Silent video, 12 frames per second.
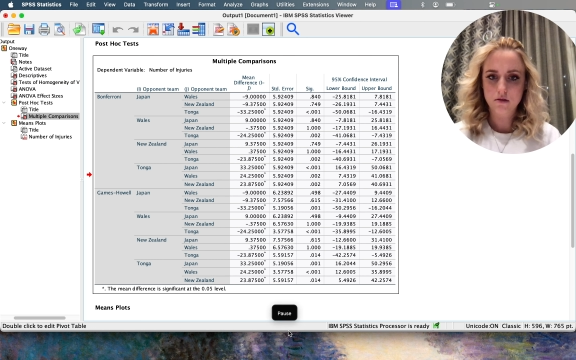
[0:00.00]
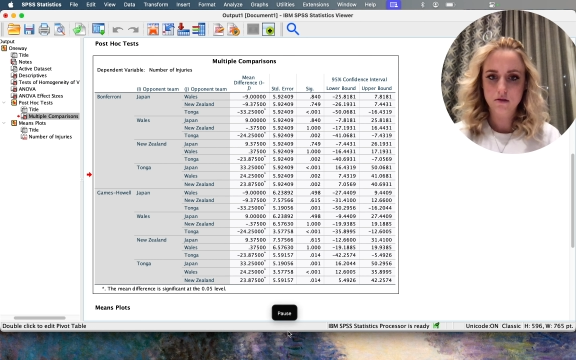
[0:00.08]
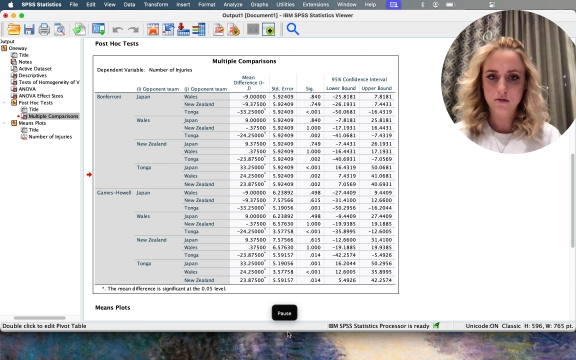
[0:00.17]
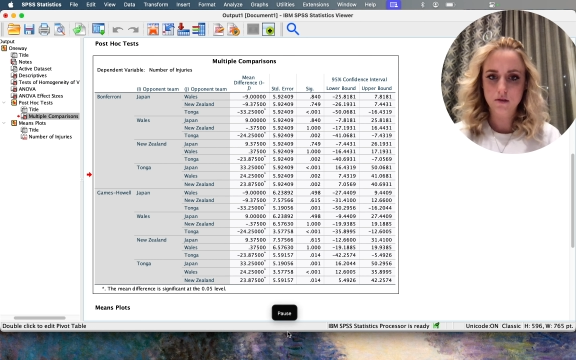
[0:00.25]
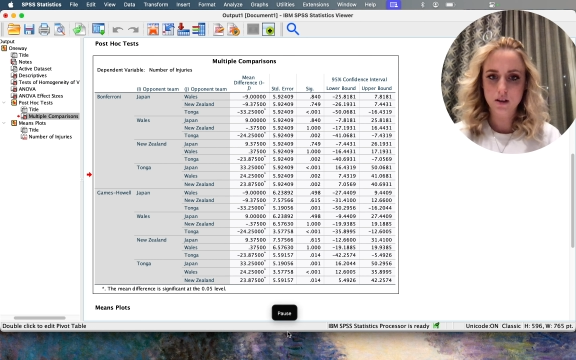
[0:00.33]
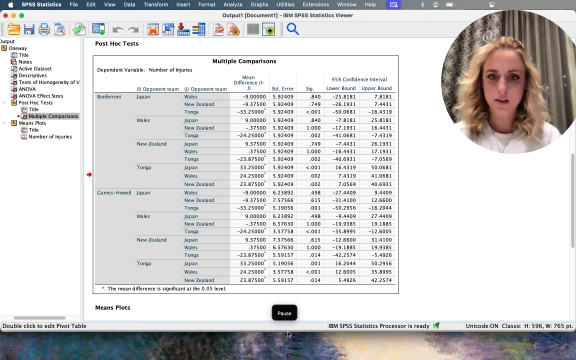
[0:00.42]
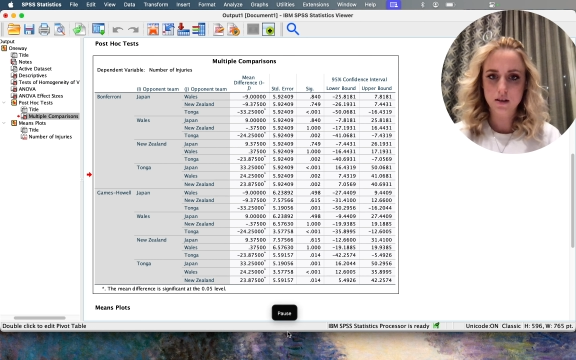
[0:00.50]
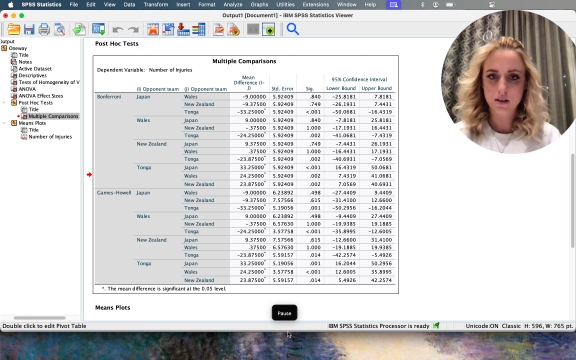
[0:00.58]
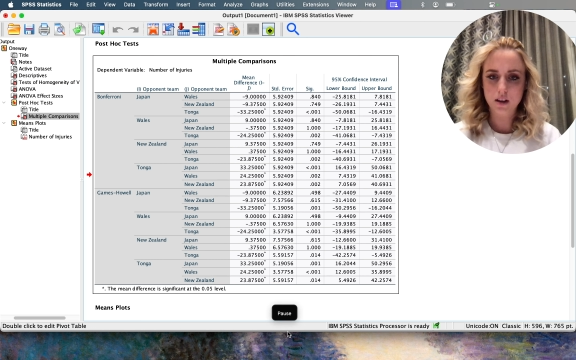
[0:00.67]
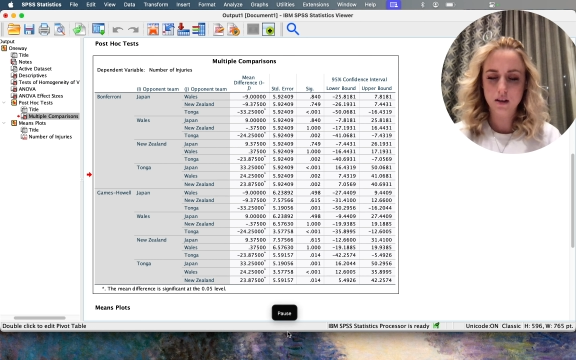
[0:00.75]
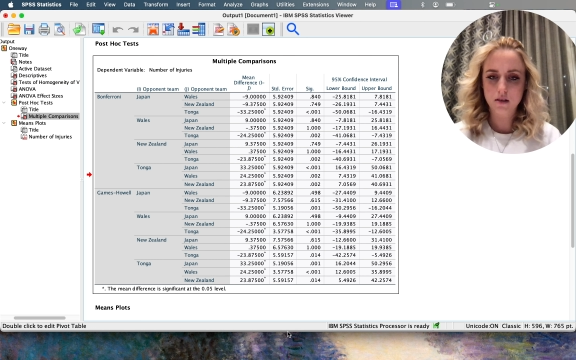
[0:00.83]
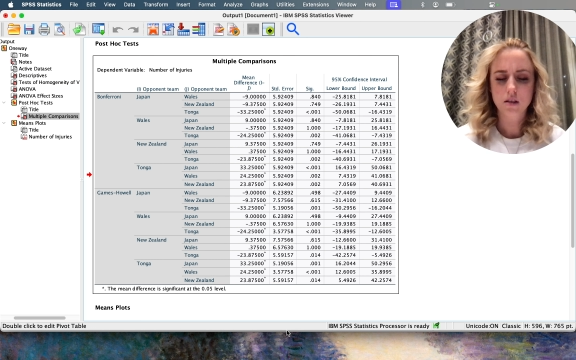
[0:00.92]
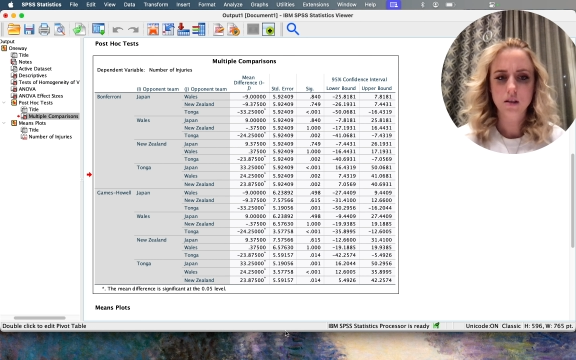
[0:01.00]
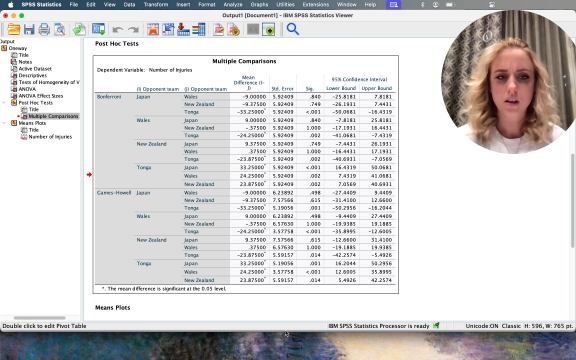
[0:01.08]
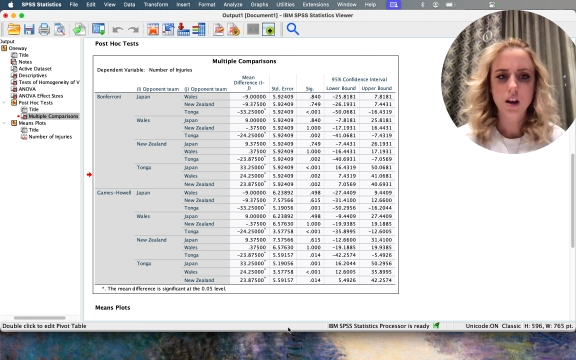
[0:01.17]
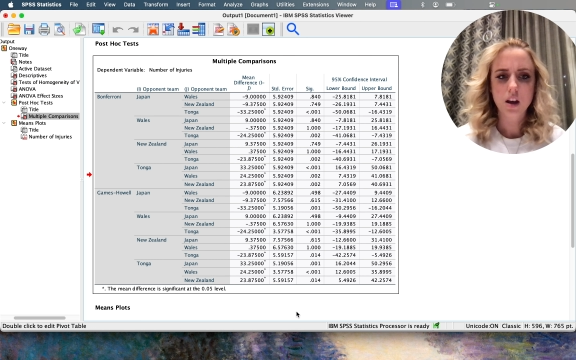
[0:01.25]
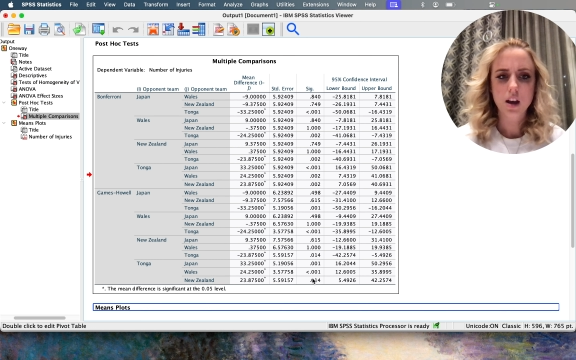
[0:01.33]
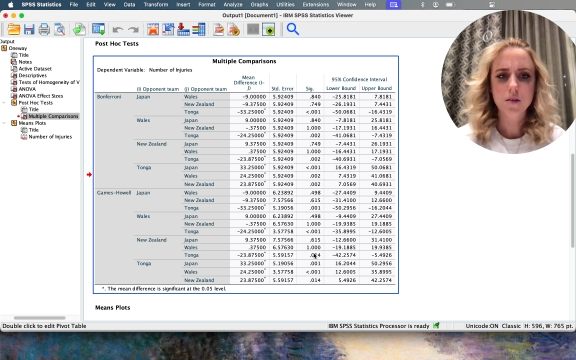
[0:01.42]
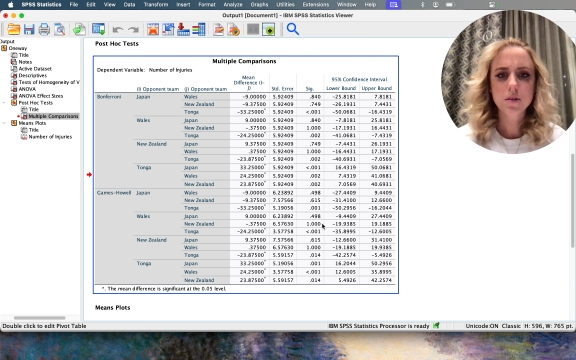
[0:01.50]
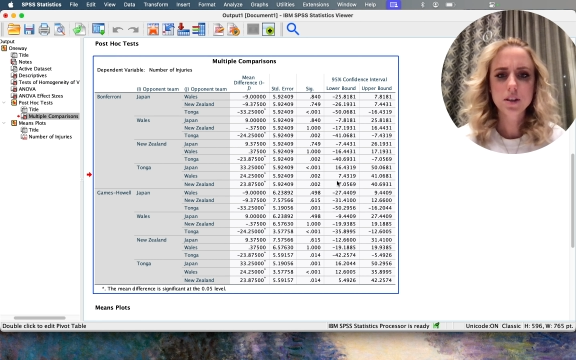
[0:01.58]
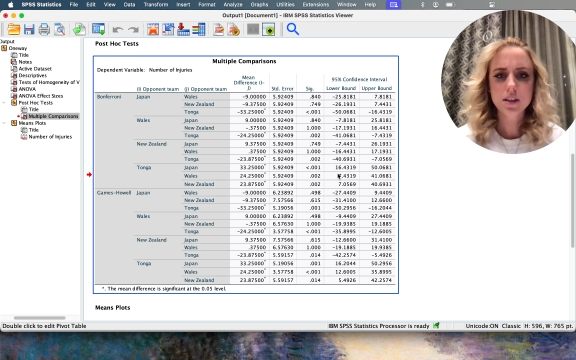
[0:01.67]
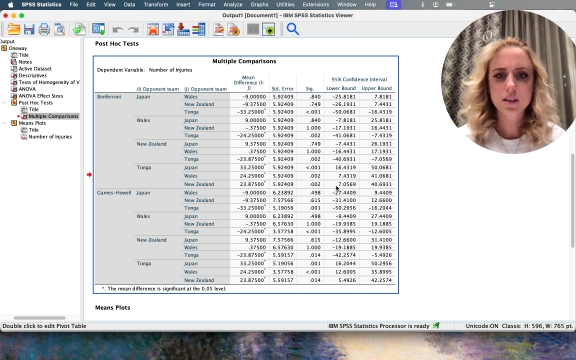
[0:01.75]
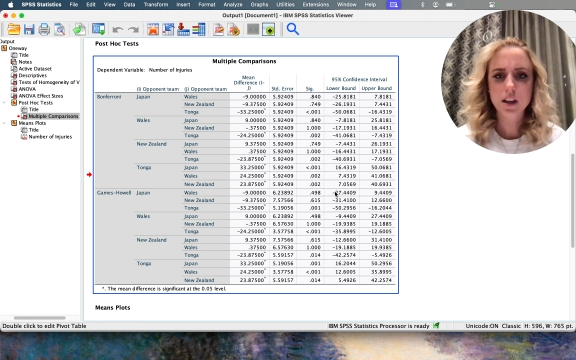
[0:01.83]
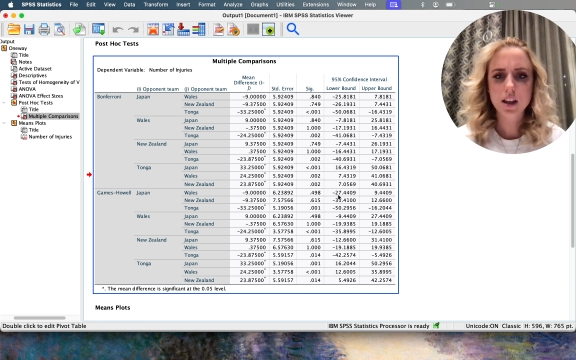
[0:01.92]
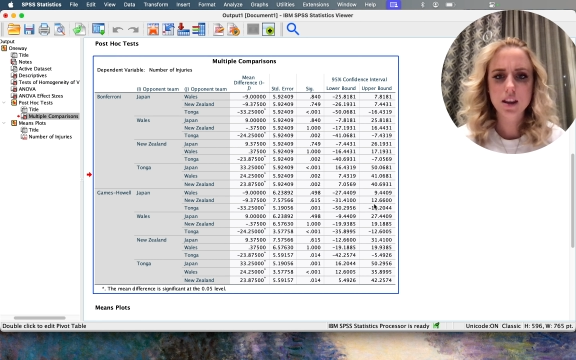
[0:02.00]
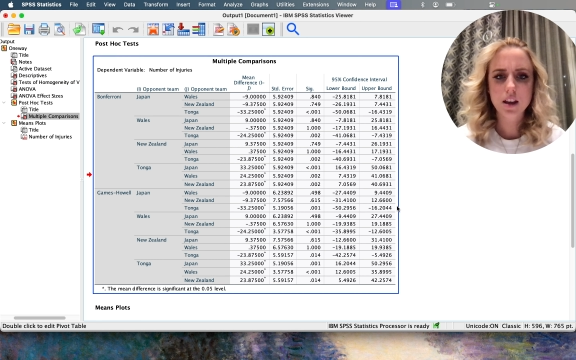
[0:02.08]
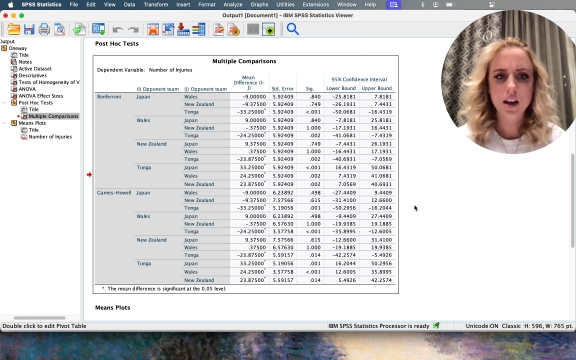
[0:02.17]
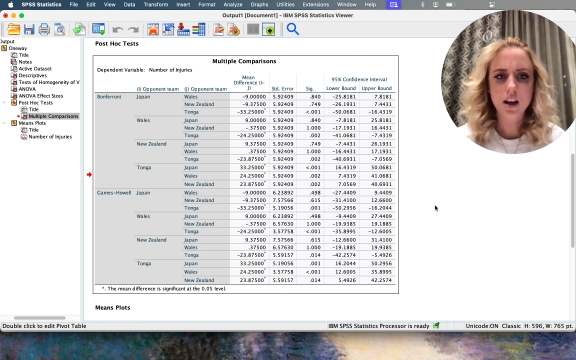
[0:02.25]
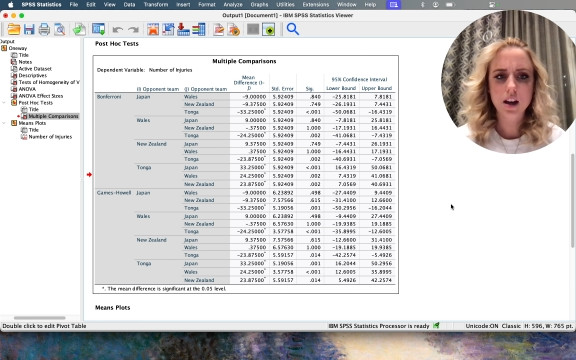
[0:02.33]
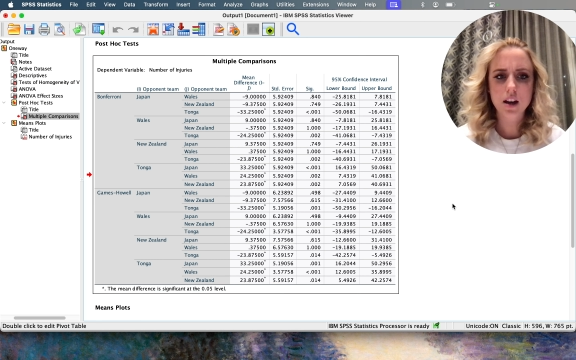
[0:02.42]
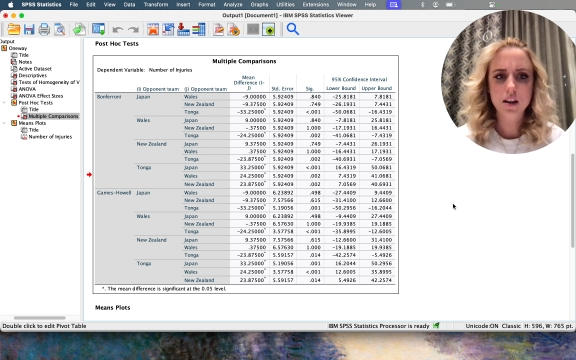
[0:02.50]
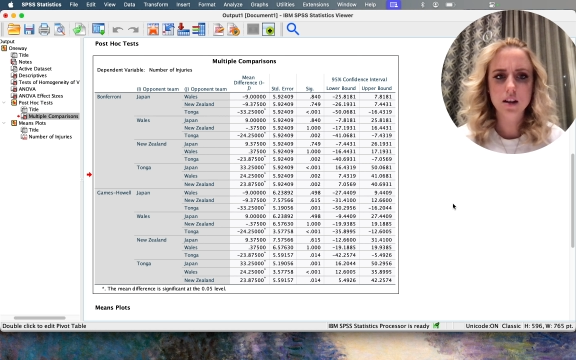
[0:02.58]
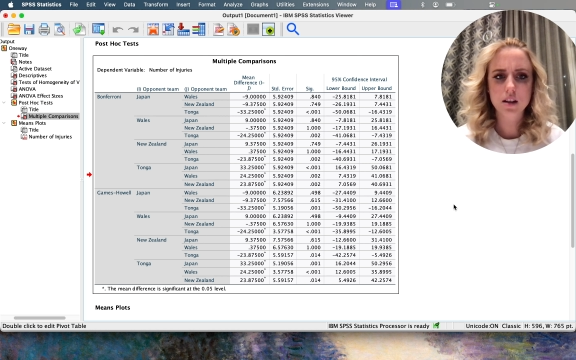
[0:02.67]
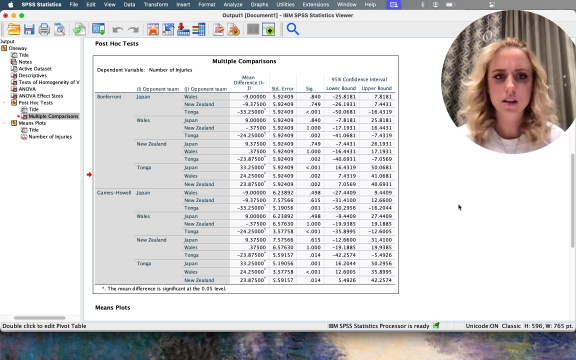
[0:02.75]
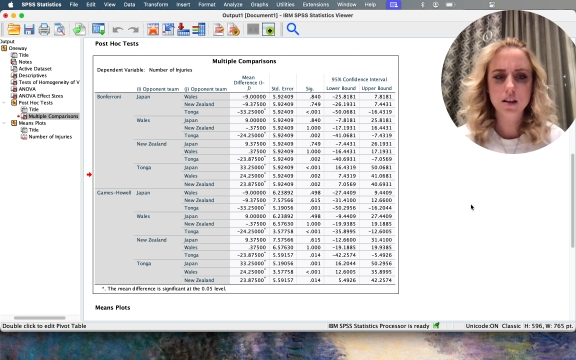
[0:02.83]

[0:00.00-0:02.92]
1 second. I want to say that it